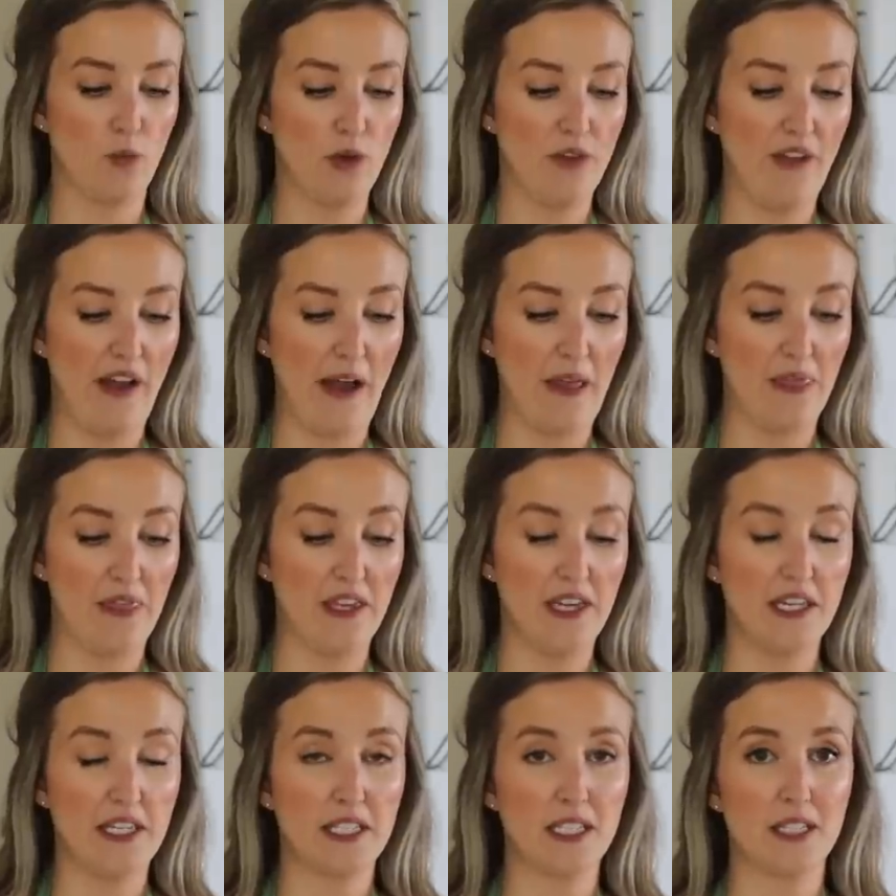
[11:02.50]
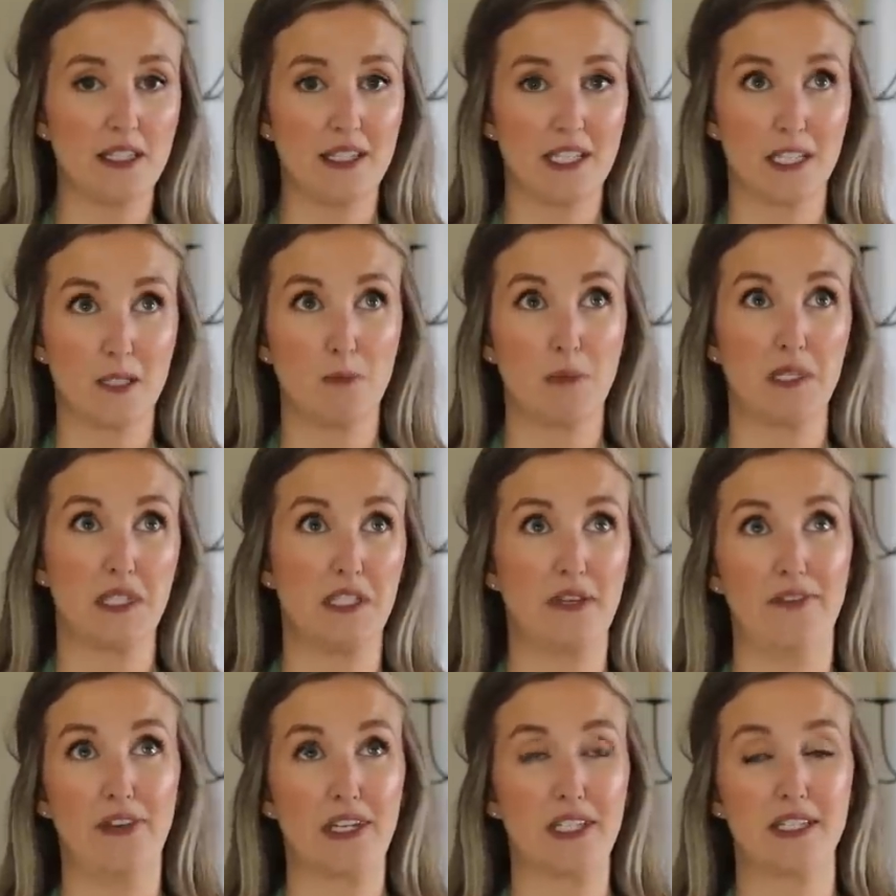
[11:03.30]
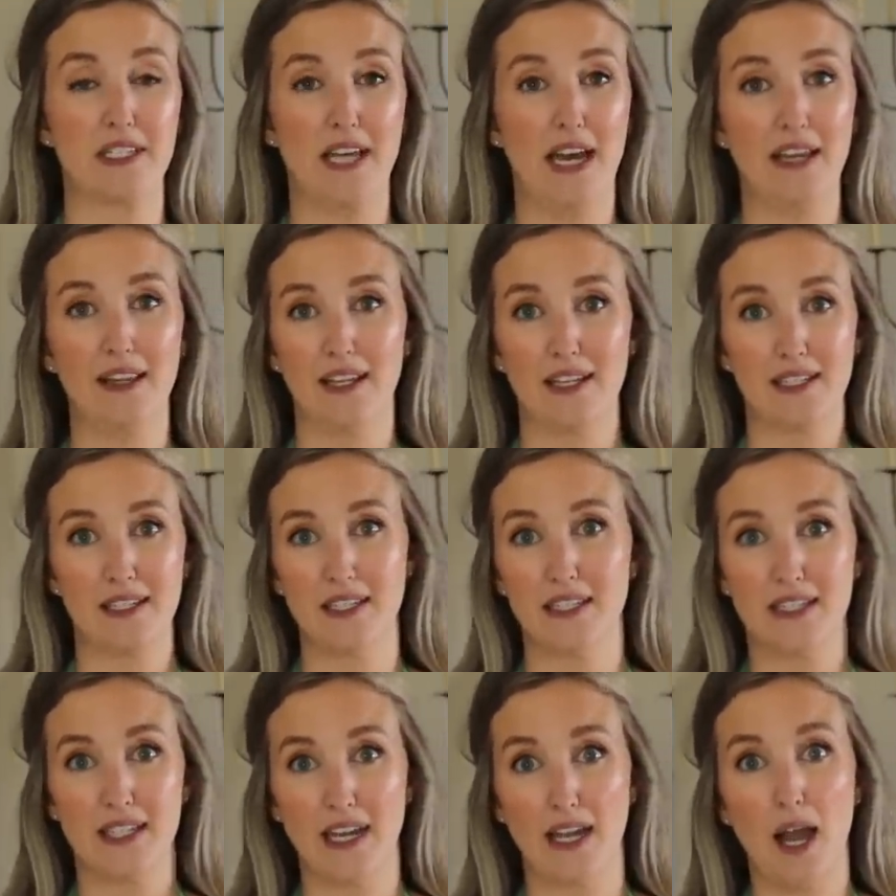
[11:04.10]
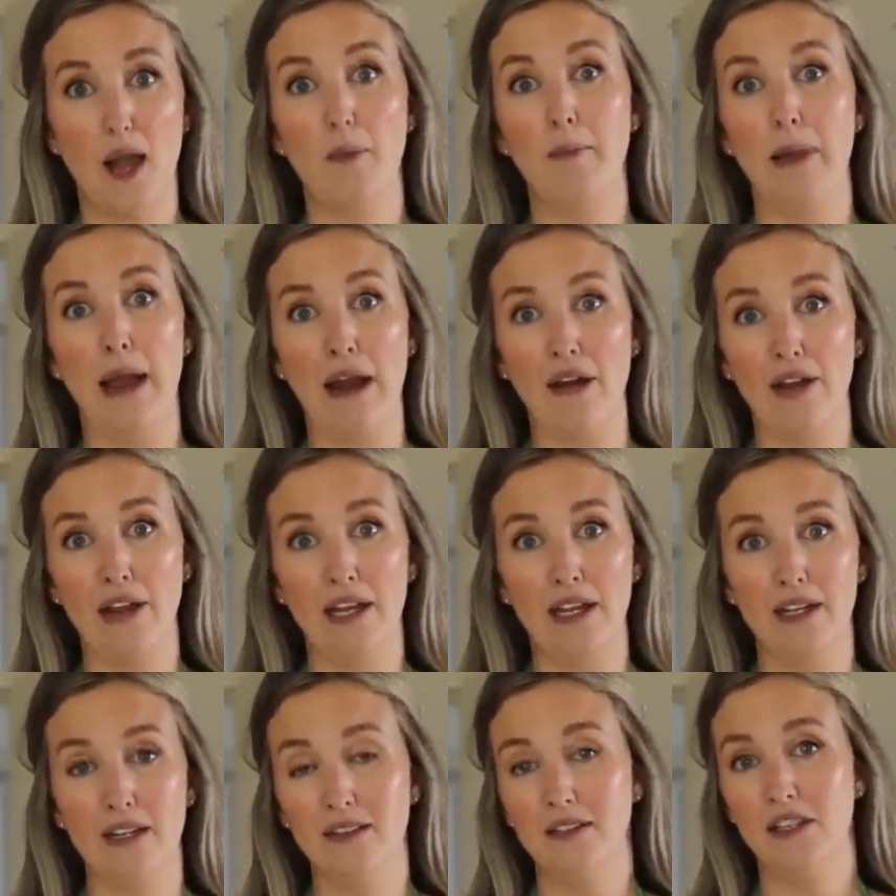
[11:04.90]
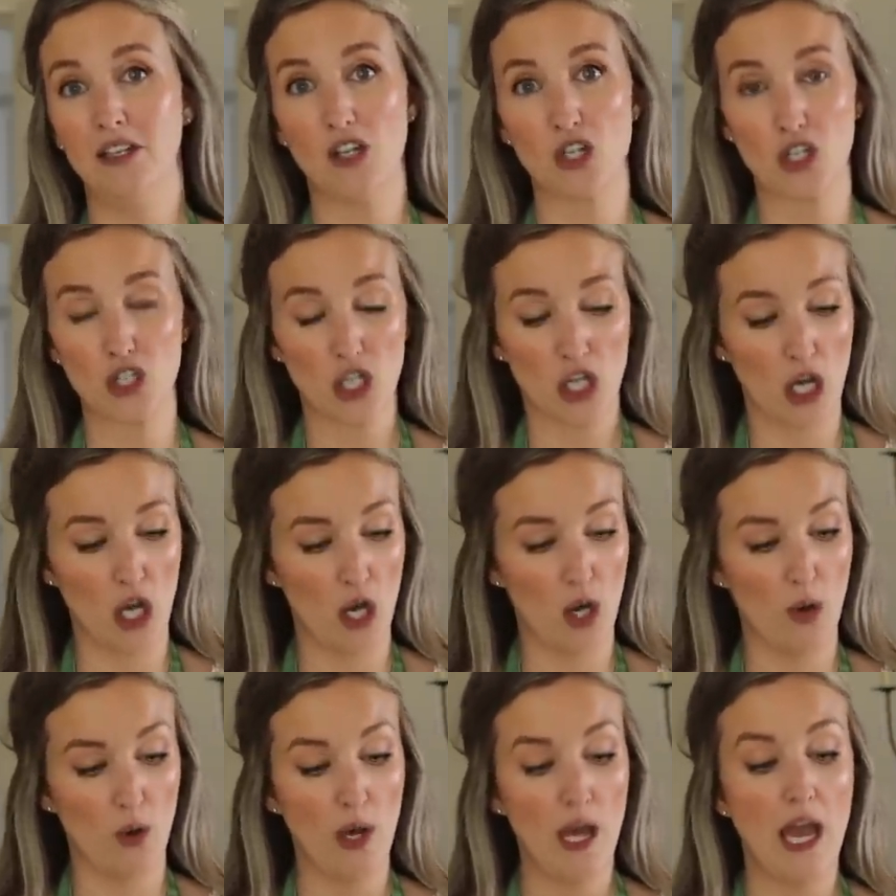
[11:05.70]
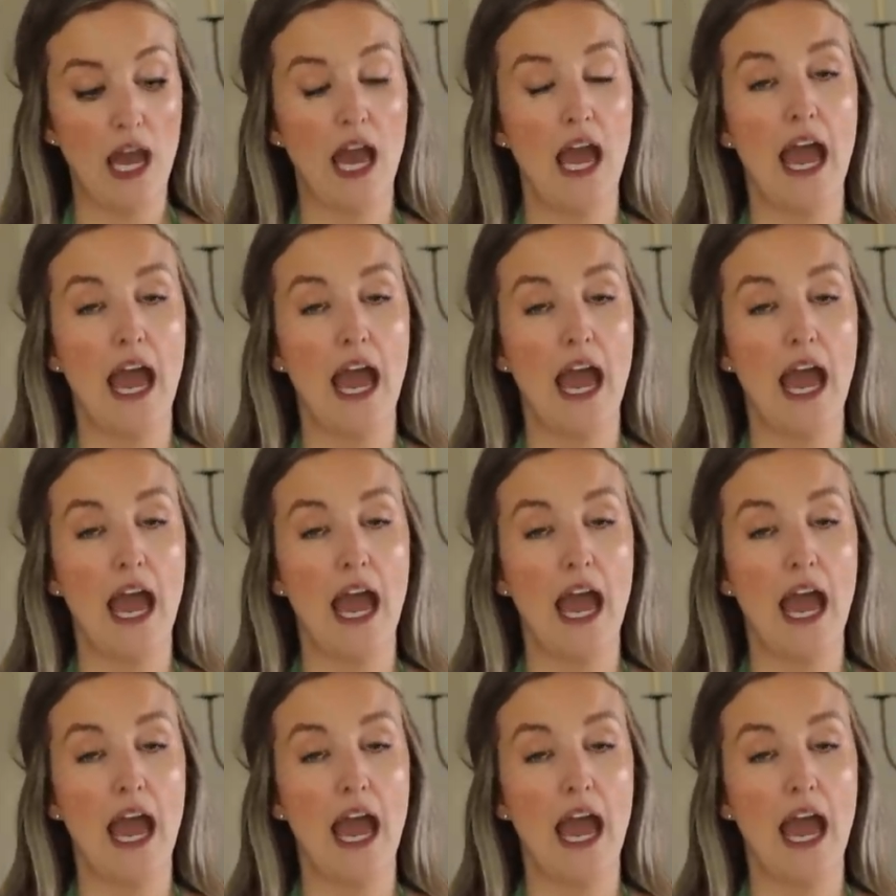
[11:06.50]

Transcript: we've had this specific set like since I got married years ago.